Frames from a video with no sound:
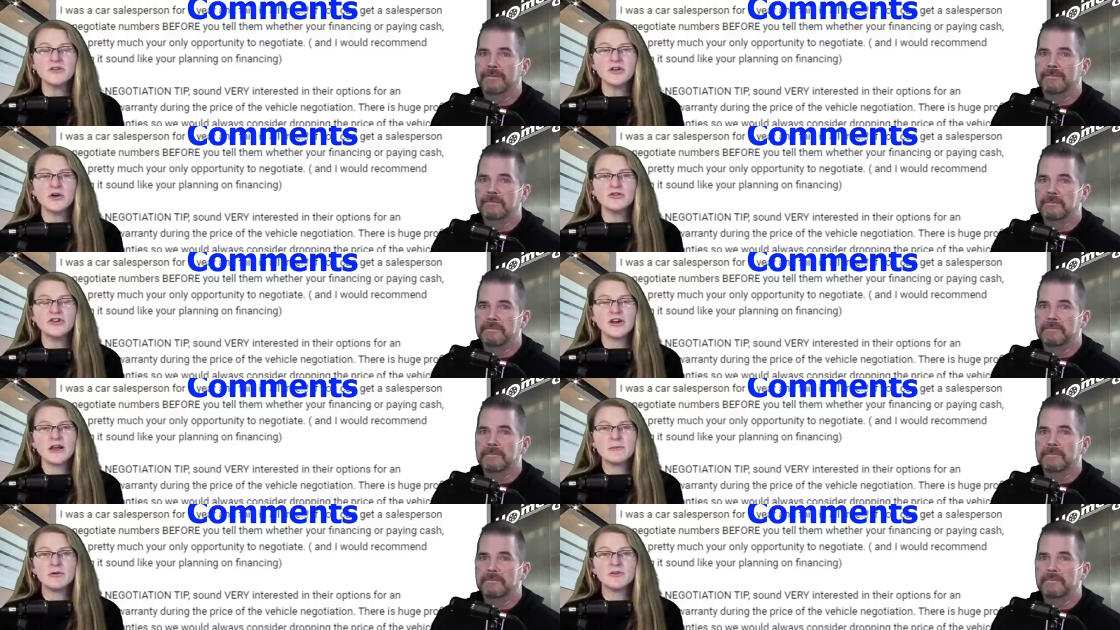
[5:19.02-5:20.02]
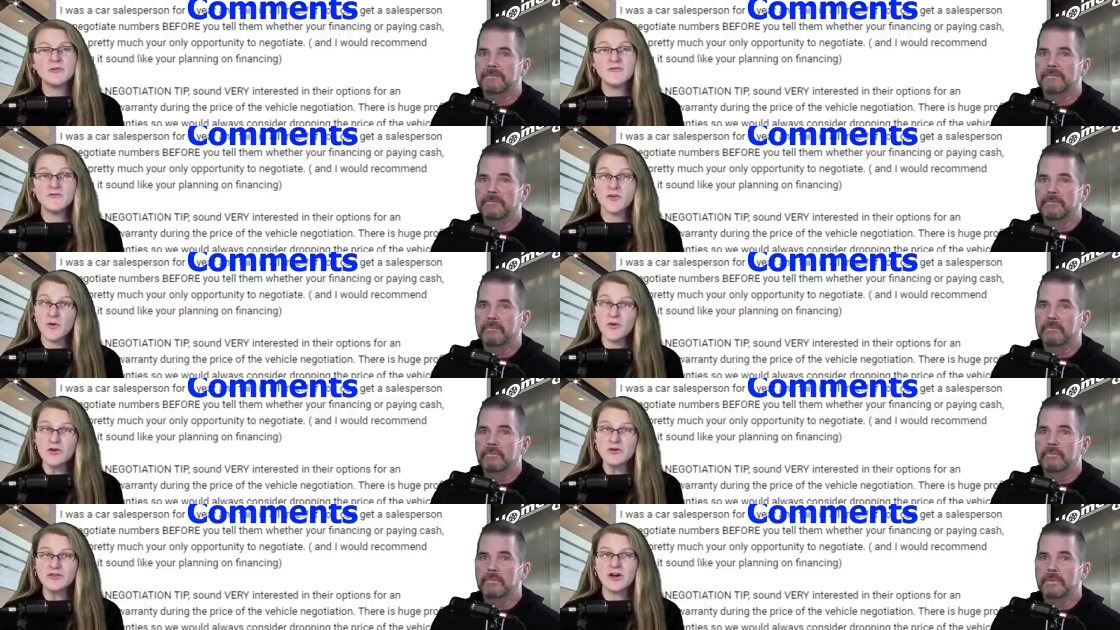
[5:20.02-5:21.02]
Speaker 1: to negotiate numbers before
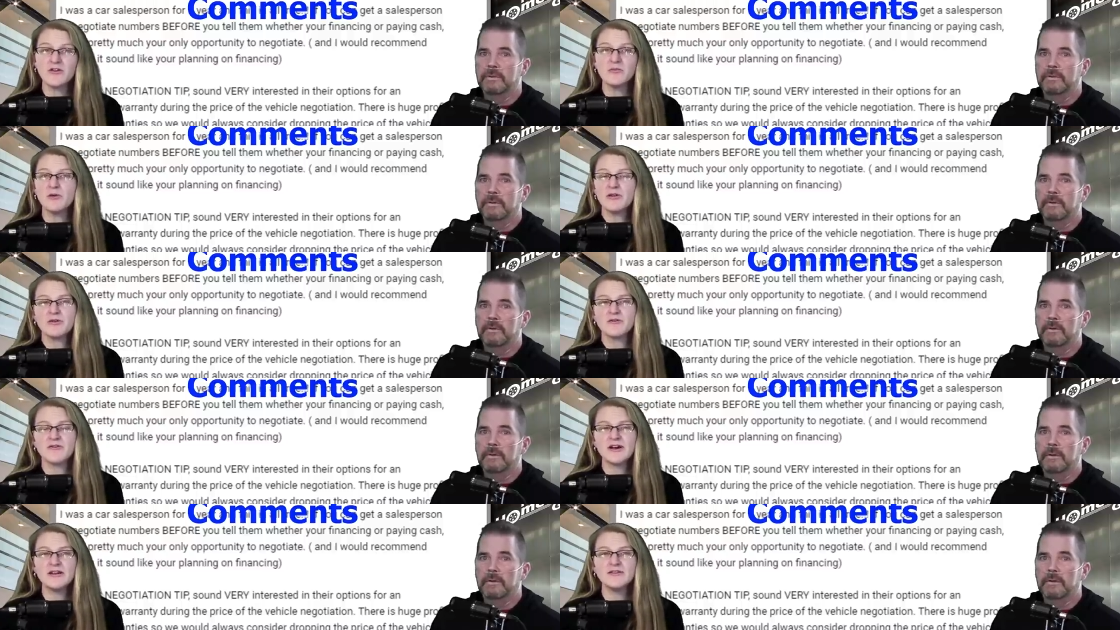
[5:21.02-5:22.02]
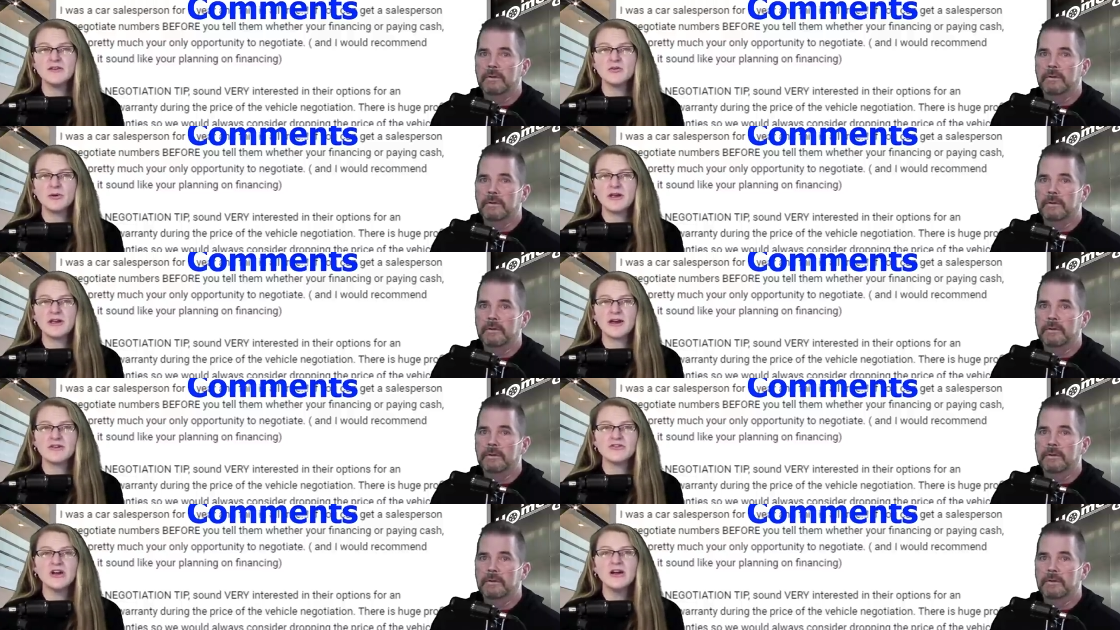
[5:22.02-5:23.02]
you tell them whether you're financing or paying
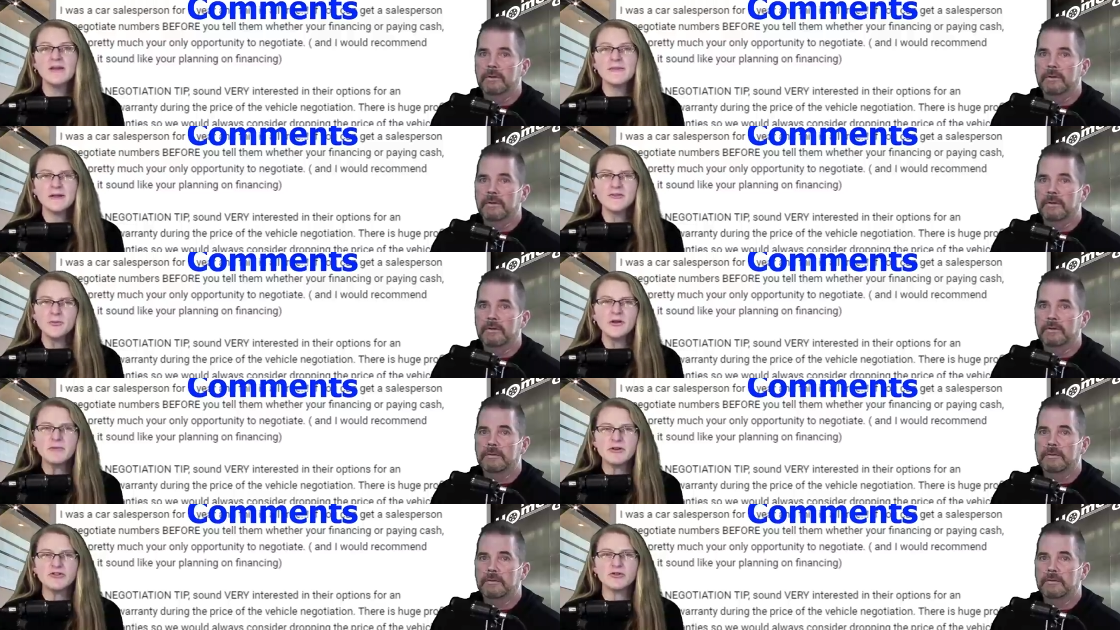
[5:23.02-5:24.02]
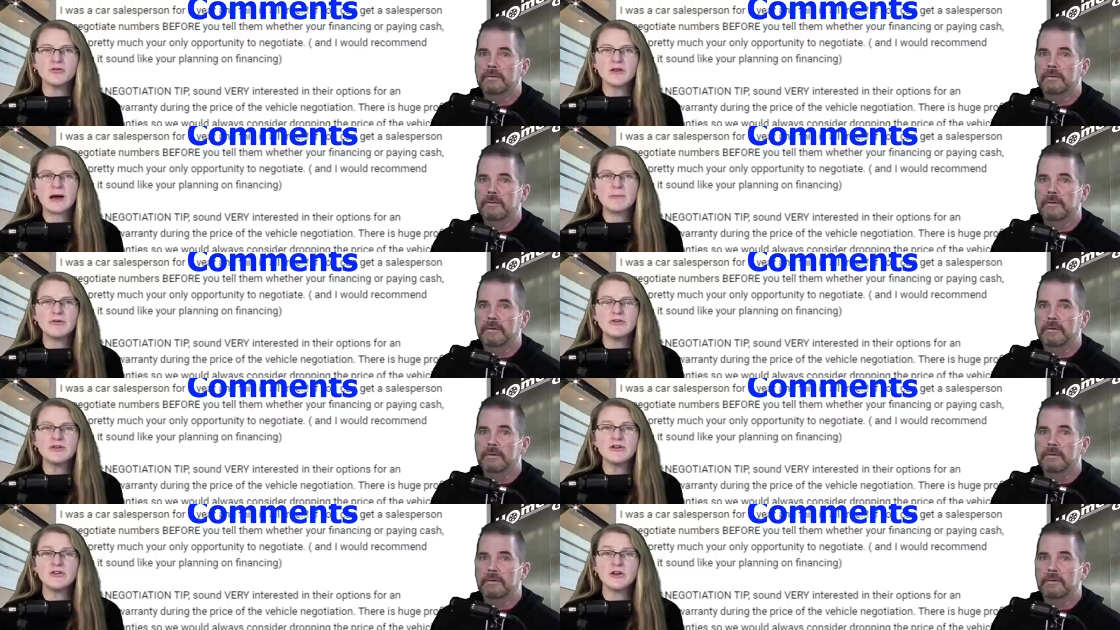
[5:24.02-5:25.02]
cash, that's pretty much your only
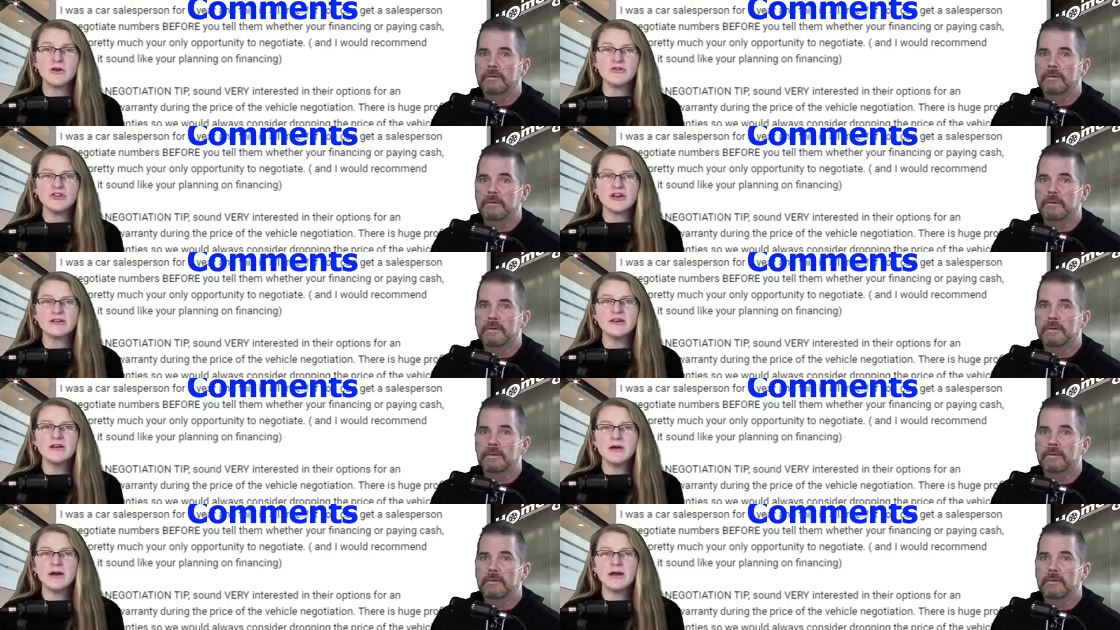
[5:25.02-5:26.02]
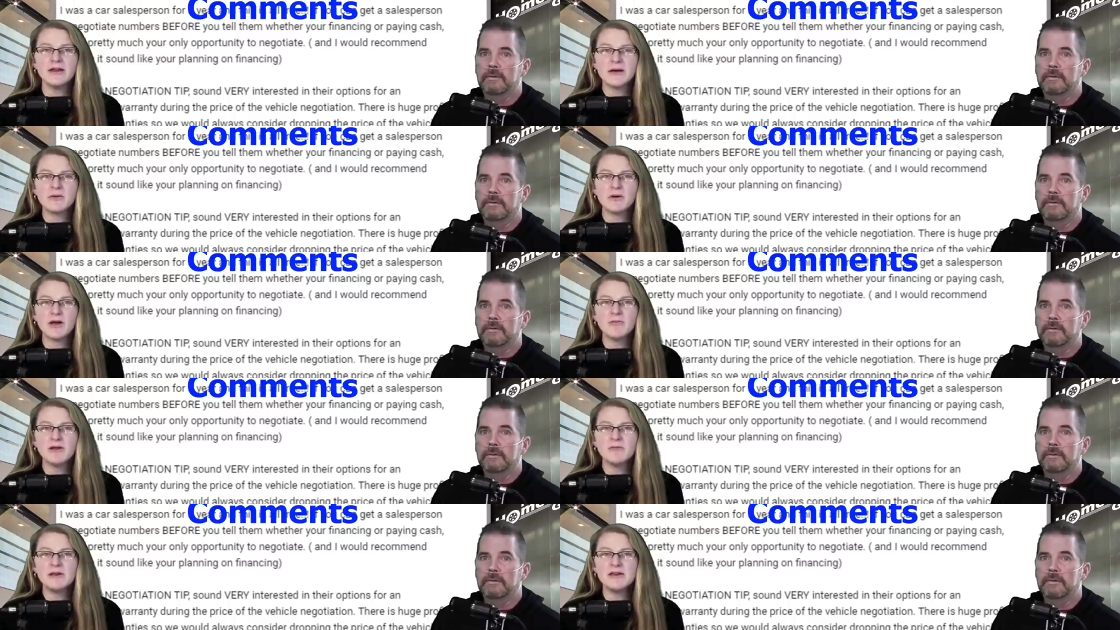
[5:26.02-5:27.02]
opportunity to negotiate. And I would recommend
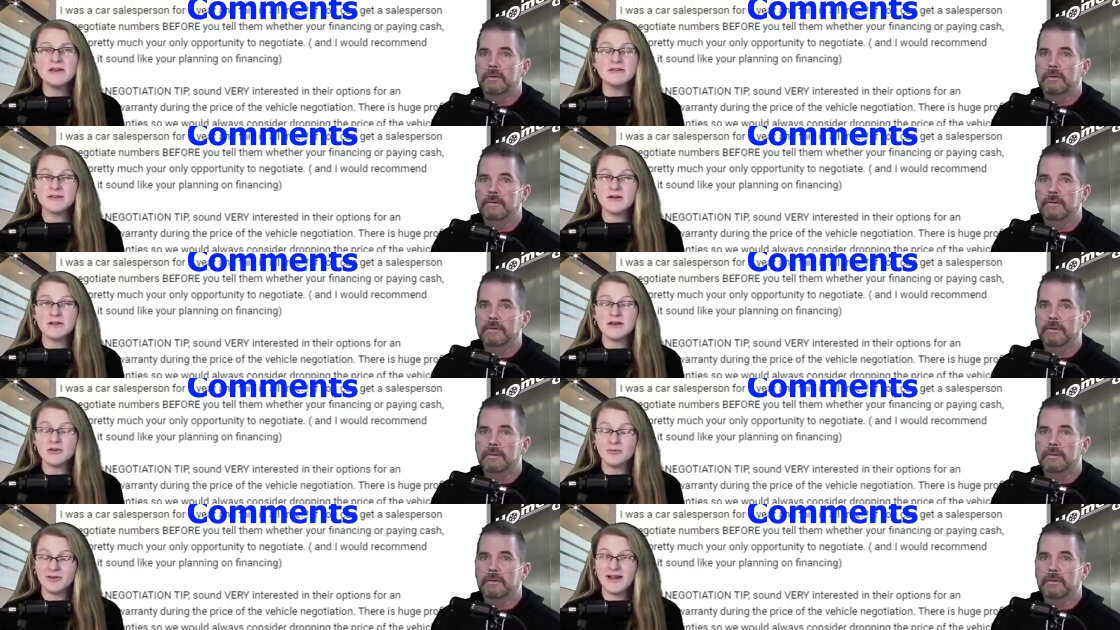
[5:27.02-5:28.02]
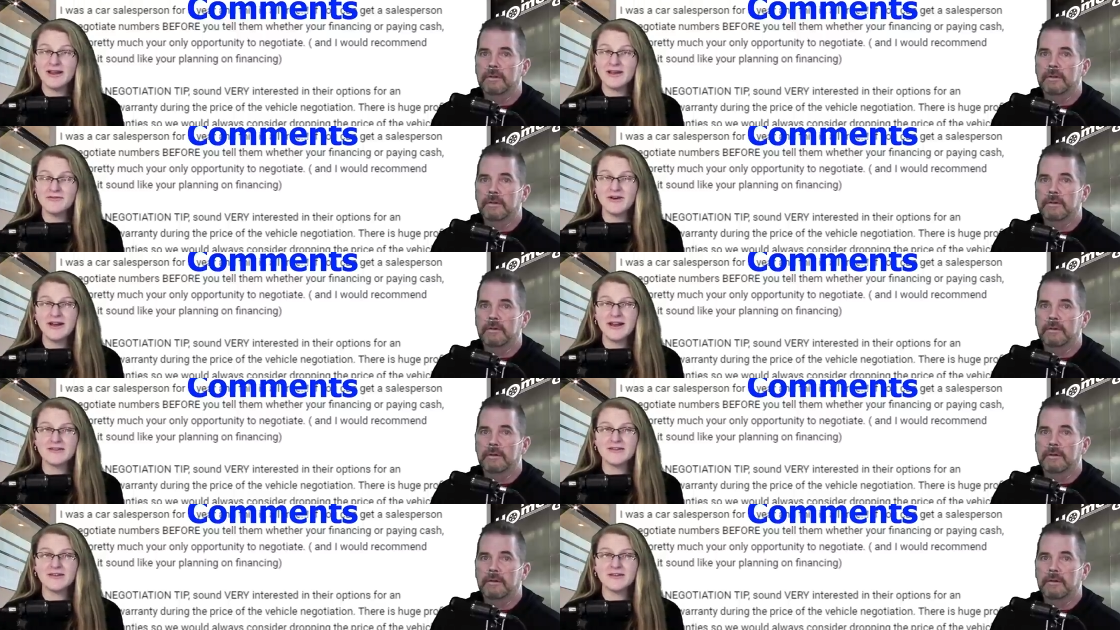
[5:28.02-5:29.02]
making it sound like you're planning on
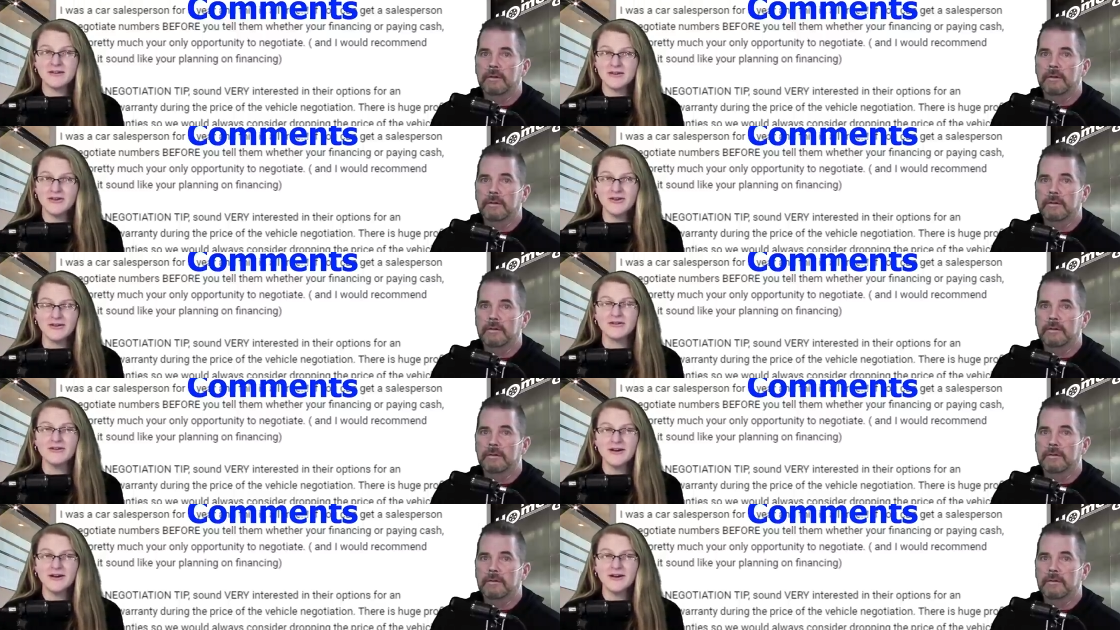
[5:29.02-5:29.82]
financing. Good.